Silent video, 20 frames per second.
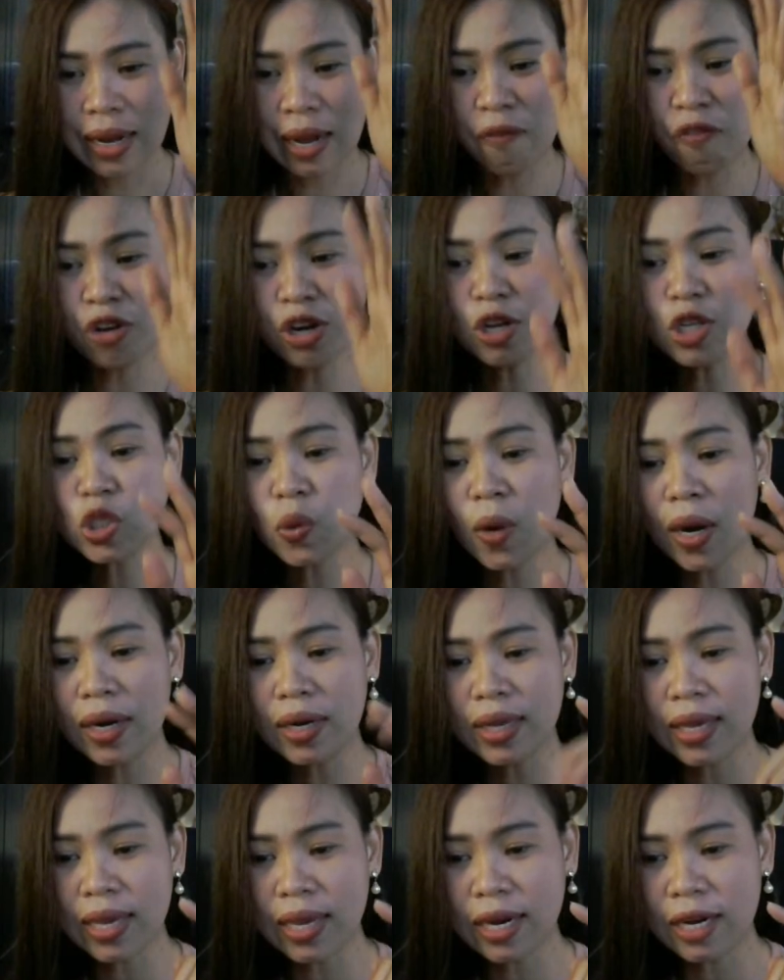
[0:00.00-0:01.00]
For those who are
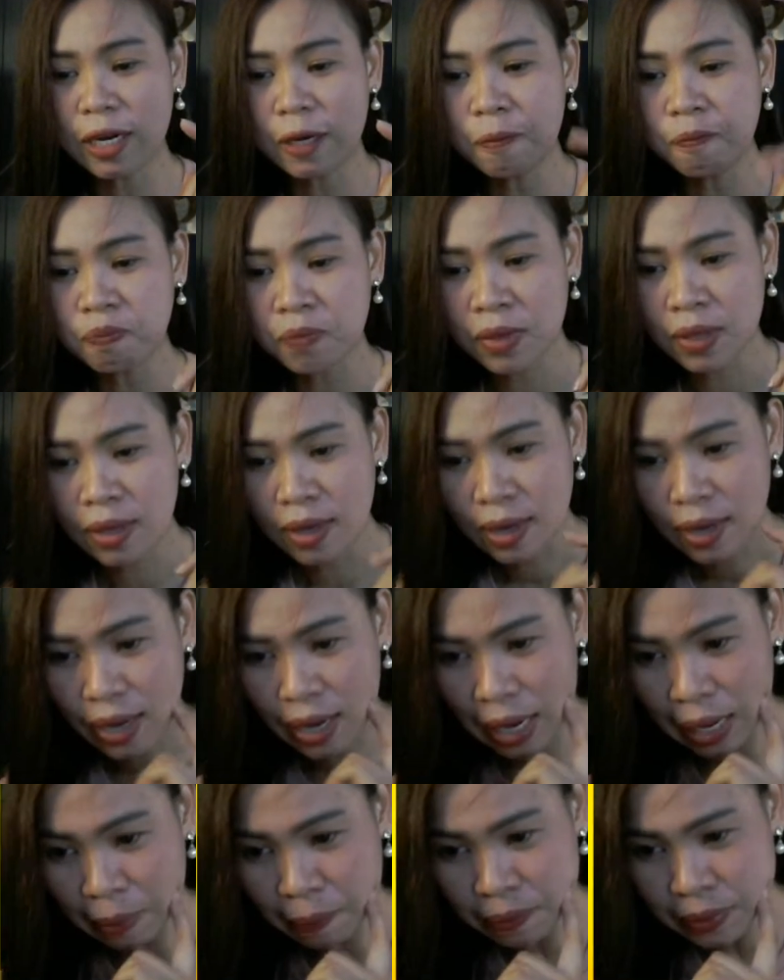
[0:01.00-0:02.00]
here,
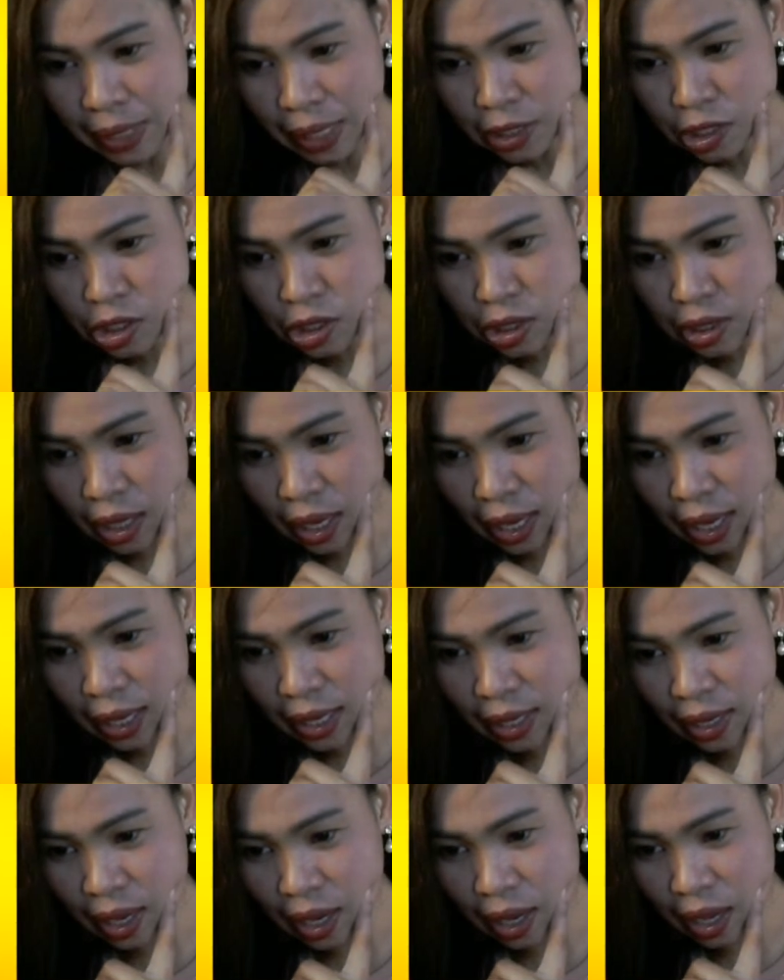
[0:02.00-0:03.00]
that's
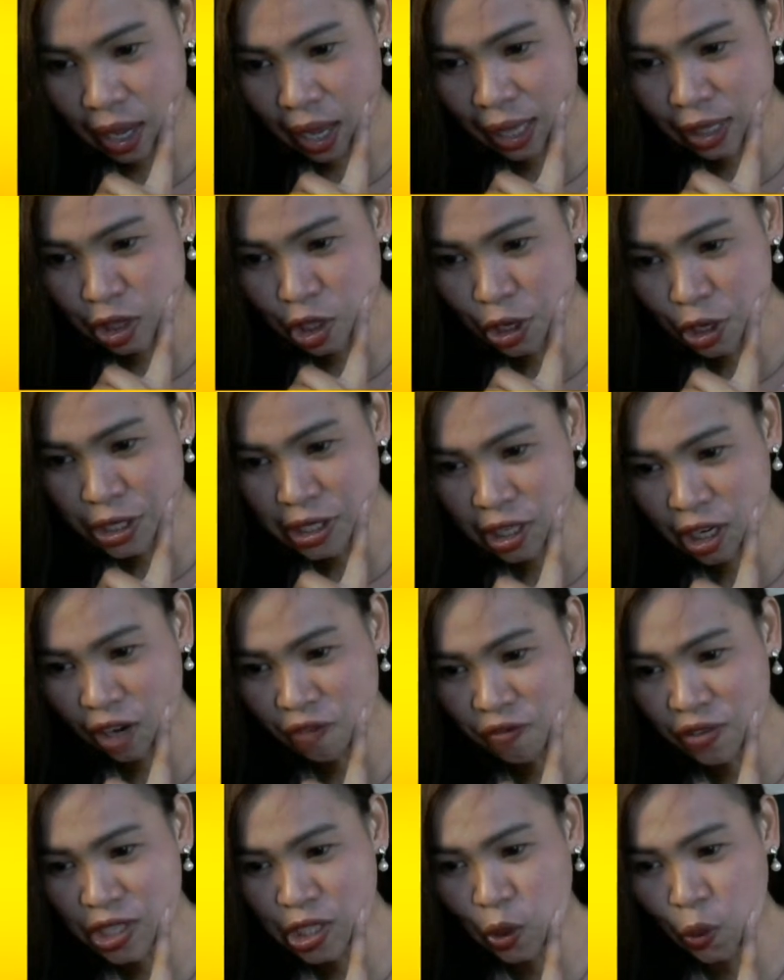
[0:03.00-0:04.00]
at your
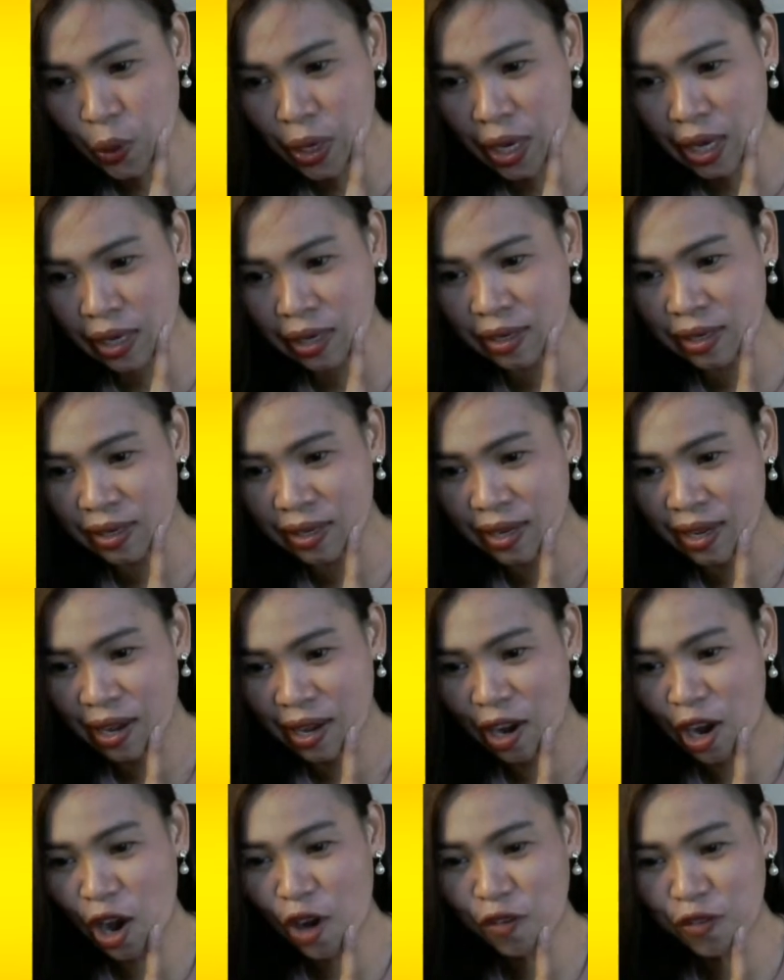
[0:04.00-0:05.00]
service, Queen
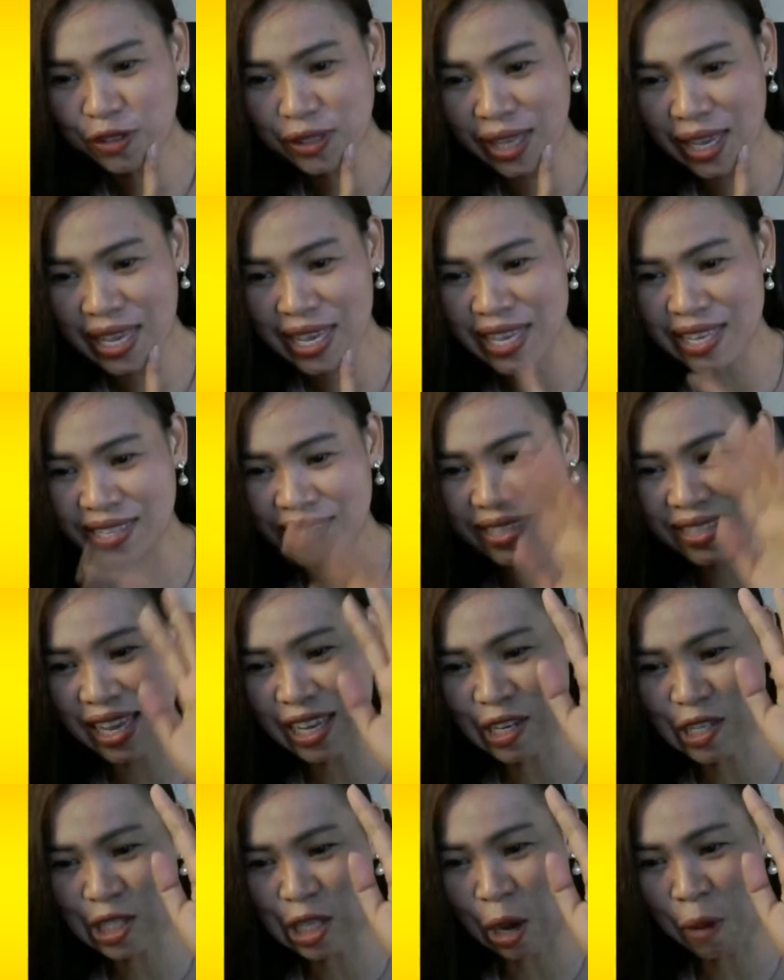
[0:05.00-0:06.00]
of the East. Thank
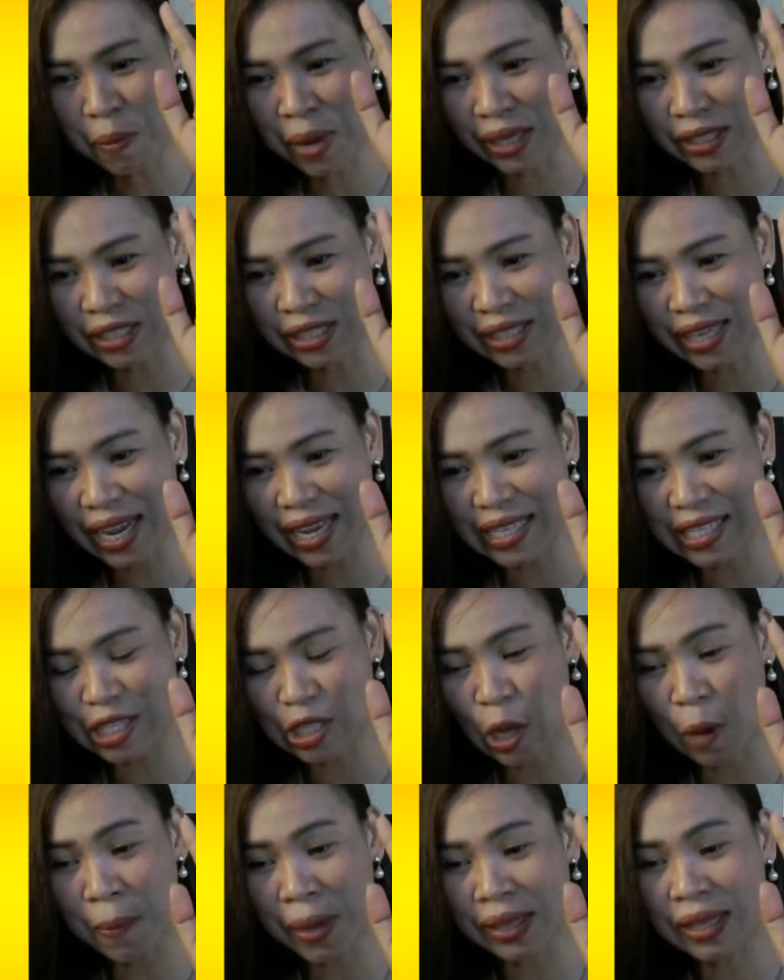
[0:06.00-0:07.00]
you so much. Yes,
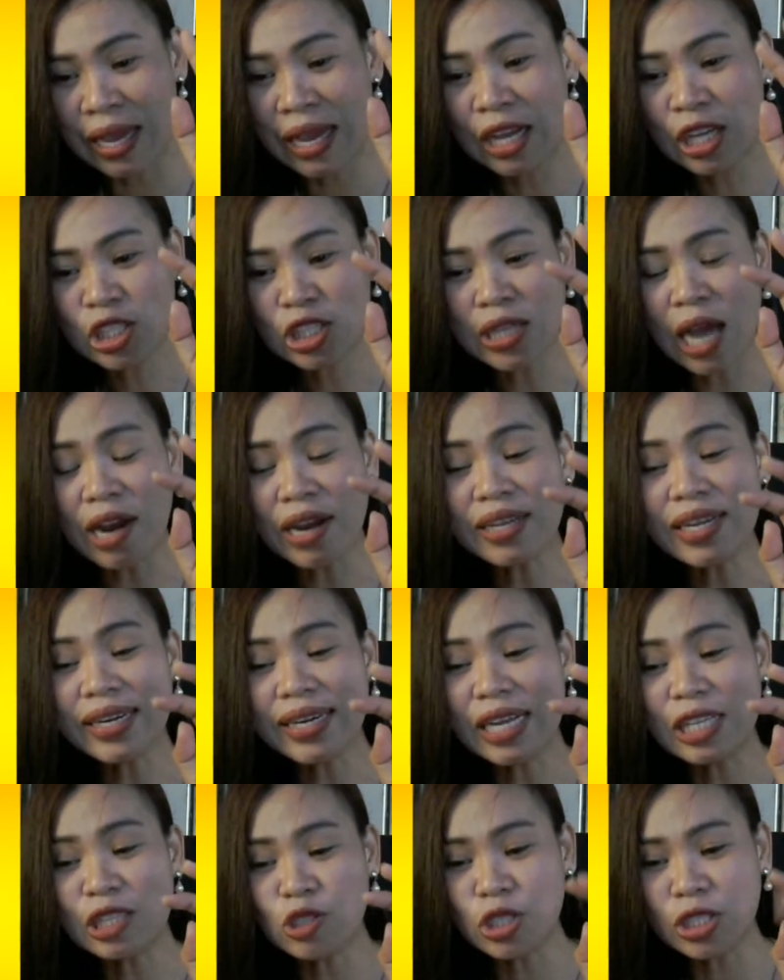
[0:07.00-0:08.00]
Summit. Shout out
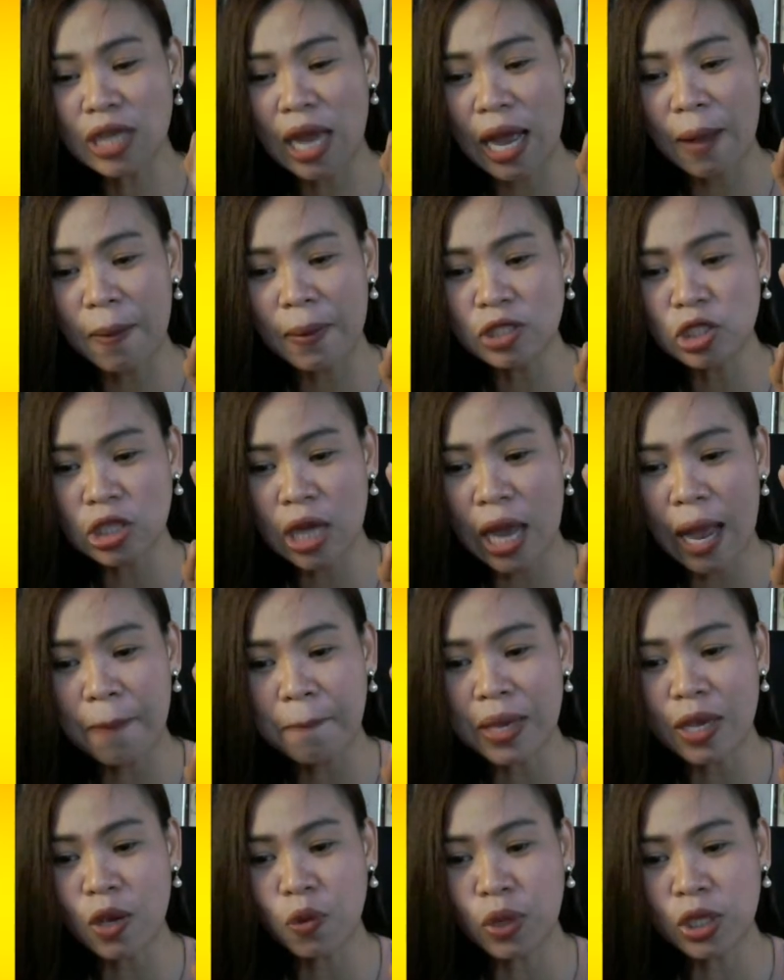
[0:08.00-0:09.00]
again to
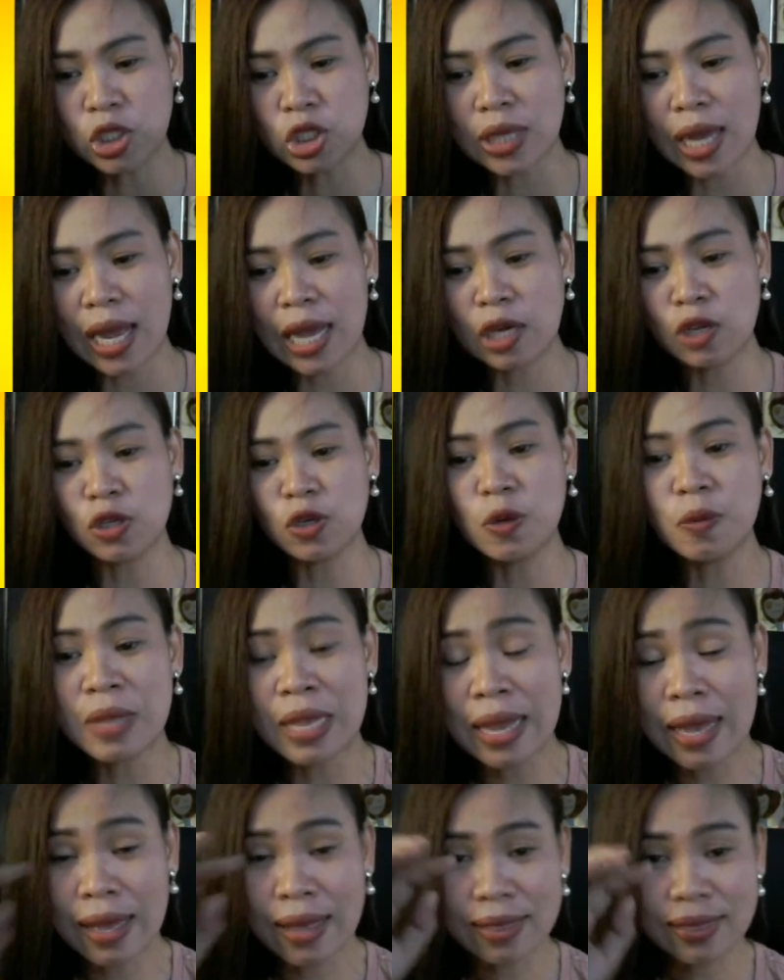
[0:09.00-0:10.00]
Chopping with Shano.
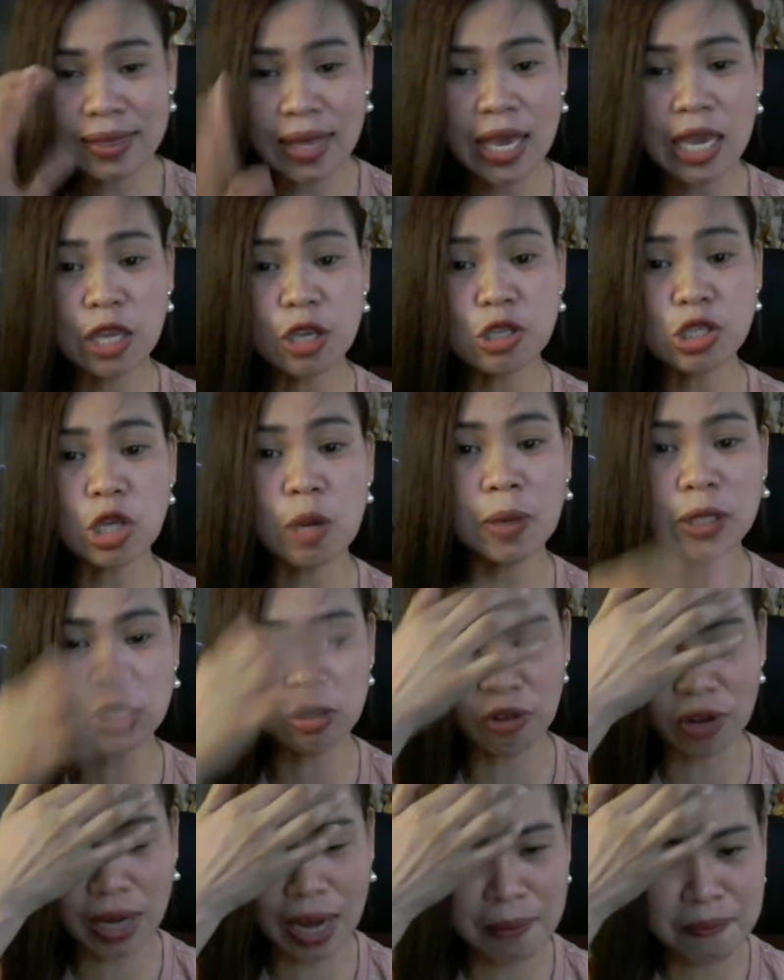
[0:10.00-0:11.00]
Thank you so much
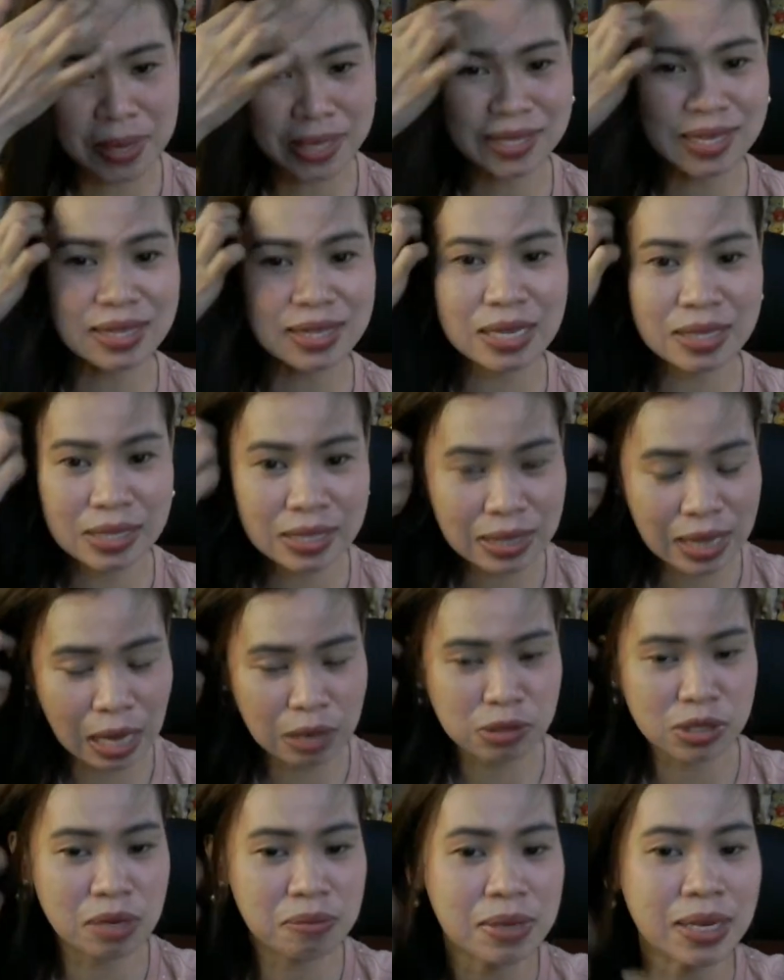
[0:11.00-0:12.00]
for visiting this
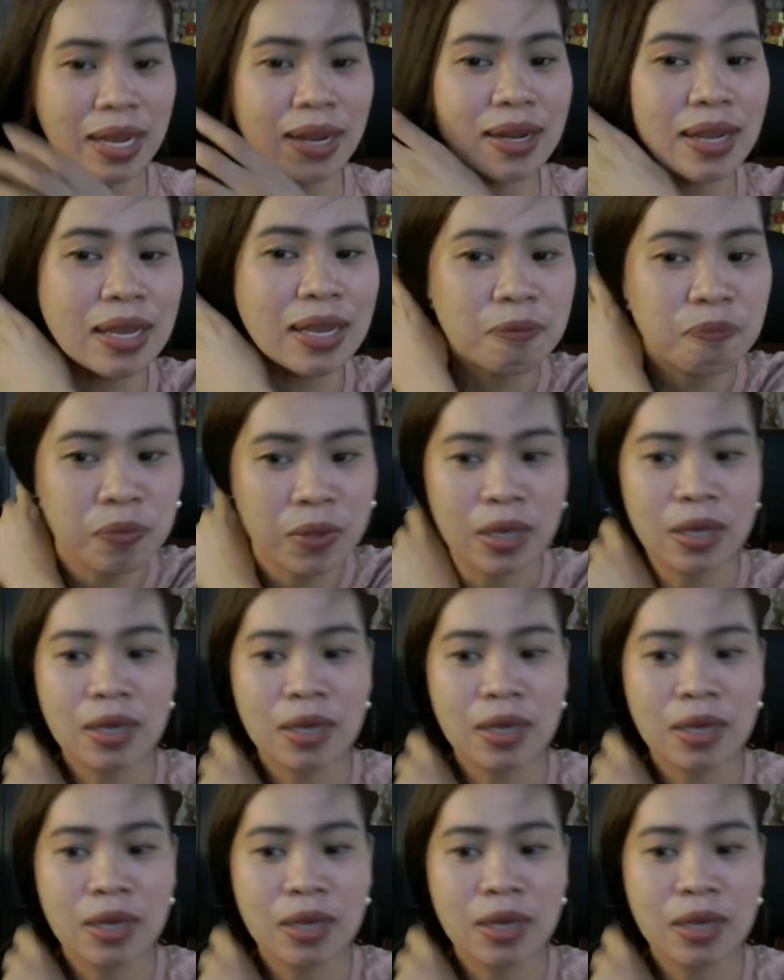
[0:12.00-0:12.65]
live streaming again.